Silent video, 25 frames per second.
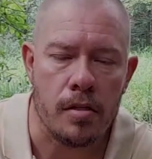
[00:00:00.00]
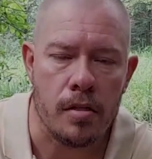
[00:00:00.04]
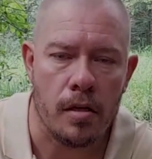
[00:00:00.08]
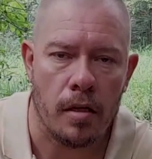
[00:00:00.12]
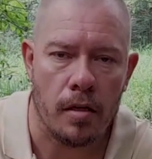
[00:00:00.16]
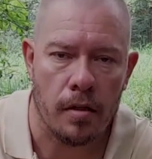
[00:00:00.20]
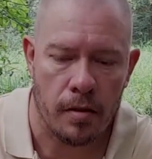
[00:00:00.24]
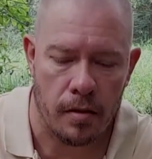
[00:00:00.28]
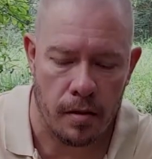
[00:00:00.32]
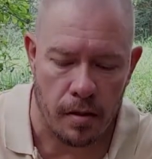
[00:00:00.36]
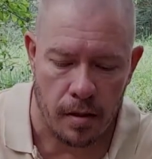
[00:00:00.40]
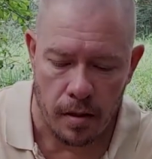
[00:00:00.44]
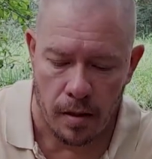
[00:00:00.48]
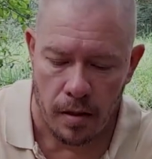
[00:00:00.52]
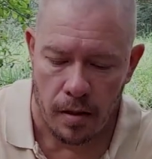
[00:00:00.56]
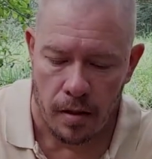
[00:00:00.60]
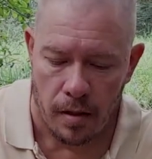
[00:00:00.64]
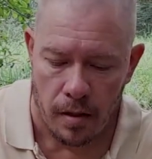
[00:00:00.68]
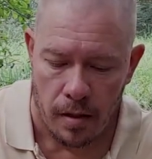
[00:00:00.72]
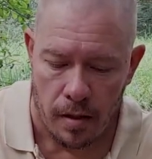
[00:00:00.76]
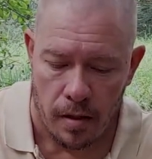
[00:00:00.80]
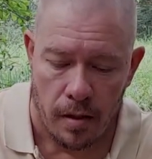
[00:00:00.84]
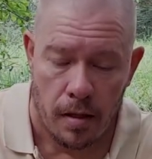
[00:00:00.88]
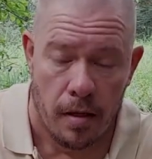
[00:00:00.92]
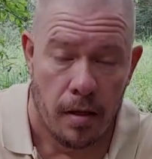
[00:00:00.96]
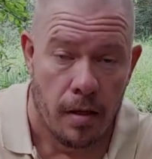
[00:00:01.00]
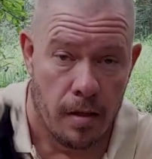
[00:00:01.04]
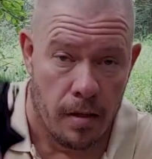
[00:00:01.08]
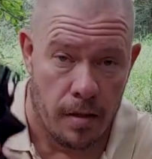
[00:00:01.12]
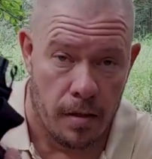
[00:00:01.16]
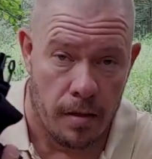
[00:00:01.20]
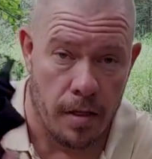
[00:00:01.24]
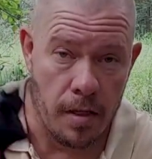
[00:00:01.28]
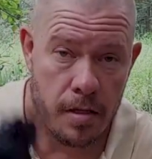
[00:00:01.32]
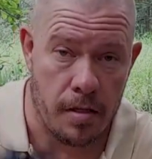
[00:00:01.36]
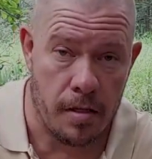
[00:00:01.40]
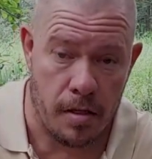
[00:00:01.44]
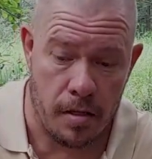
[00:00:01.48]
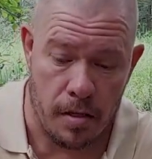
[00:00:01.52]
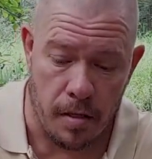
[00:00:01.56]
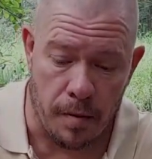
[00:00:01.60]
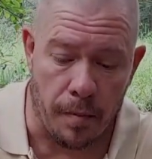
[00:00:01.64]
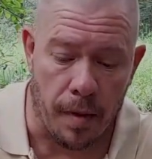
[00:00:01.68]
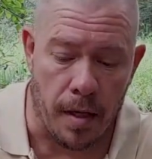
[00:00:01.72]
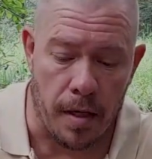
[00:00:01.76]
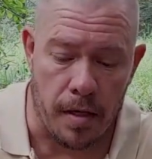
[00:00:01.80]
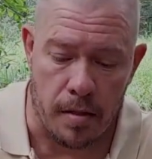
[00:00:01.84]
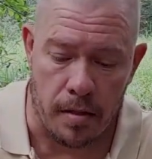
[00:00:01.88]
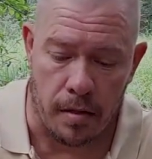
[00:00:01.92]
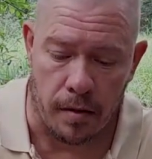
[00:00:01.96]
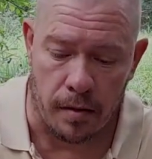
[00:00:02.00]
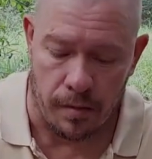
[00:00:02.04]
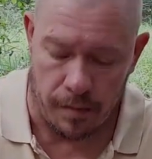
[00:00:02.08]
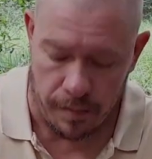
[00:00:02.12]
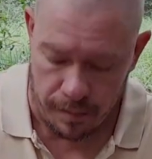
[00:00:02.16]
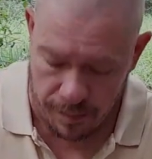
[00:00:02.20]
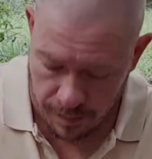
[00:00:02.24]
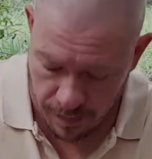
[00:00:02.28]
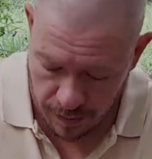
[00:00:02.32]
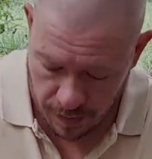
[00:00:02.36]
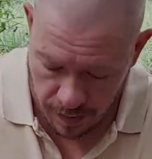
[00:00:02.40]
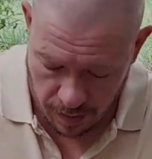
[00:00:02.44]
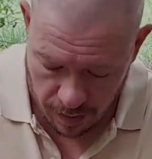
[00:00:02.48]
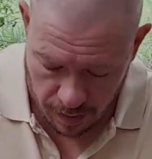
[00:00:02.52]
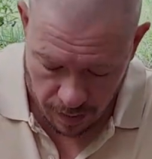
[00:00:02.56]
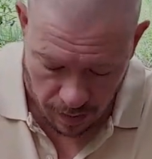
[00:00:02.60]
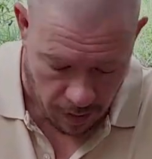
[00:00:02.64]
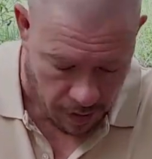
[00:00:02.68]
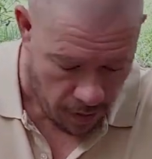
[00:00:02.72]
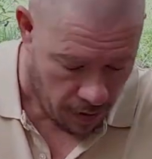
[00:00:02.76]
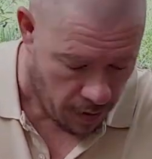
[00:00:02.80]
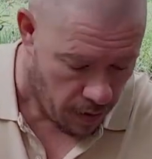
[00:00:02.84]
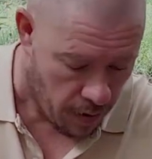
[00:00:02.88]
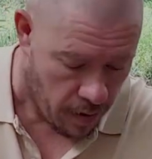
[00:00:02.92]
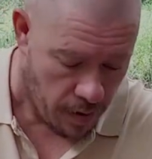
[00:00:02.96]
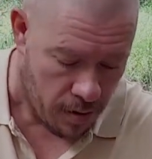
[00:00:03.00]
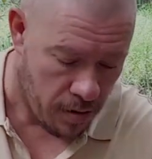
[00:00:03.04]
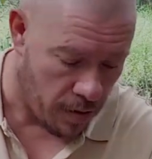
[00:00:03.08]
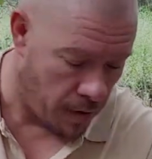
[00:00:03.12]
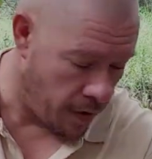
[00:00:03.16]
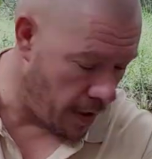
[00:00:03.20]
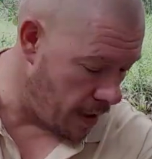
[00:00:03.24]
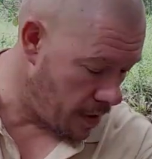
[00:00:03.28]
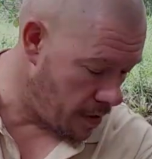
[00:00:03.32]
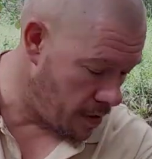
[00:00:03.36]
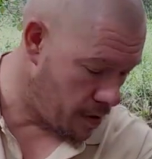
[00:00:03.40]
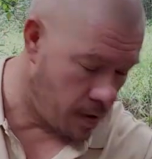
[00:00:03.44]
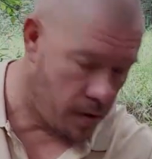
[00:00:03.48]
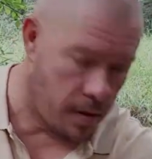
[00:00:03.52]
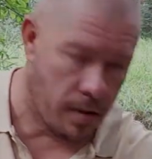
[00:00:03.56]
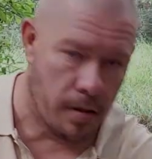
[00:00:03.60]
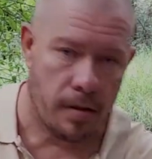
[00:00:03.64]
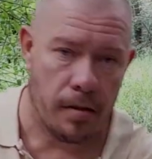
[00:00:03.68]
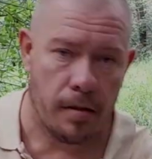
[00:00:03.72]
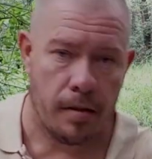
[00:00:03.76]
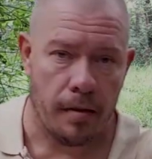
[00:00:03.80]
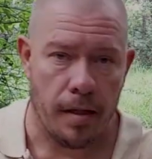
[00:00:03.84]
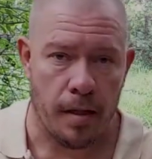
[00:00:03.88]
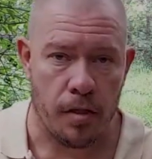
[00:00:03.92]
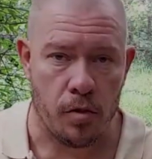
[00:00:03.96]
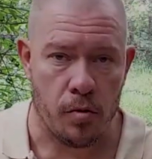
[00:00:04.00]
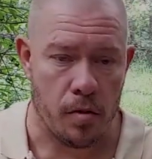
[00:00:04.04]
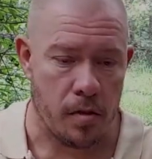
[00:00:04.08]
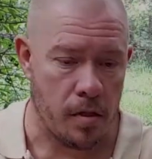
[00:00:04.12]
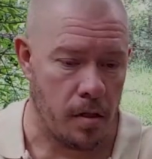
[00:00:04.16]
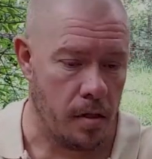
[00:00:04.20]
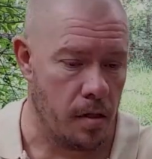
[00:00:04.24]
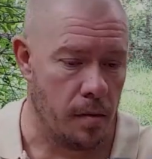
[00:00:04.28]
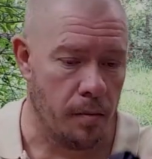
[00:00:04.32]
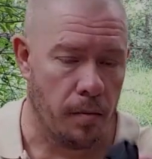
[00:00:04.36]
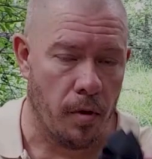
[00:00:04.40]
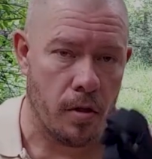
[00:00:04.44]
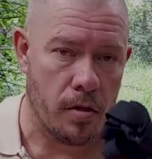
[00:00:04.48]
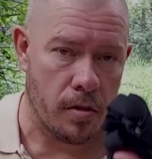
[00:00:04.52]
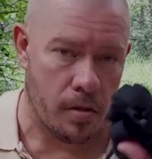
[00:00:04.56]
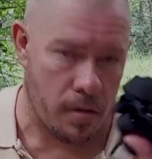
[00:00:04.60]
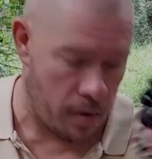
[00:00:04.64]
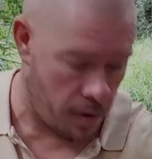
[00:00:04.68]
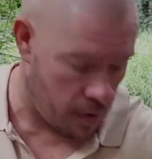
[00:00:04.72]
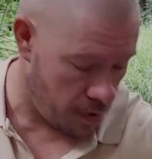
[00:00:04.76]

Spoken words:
So this is amazing. So that's what's in the box.